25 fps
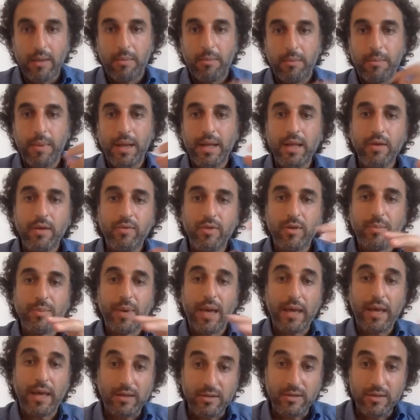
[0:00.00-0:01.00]
many of the
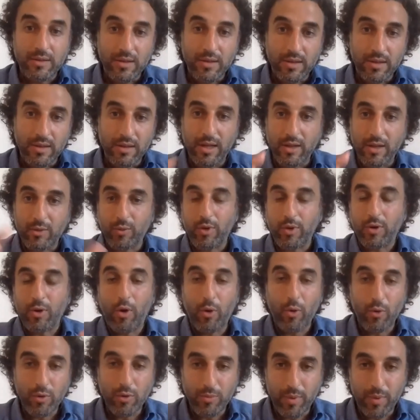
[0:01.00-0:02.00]
banks that were
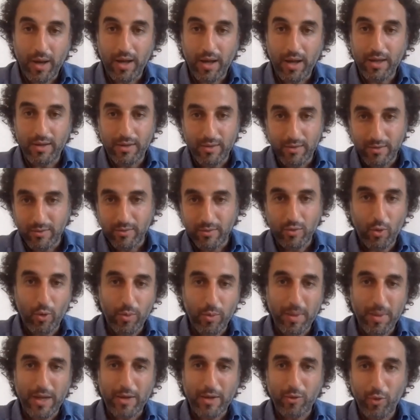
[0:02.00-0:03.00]
owned by, going
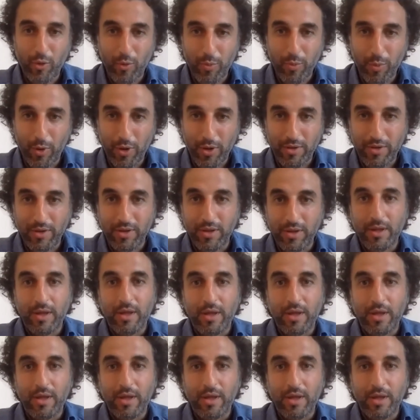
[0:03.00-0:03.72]
back to your point,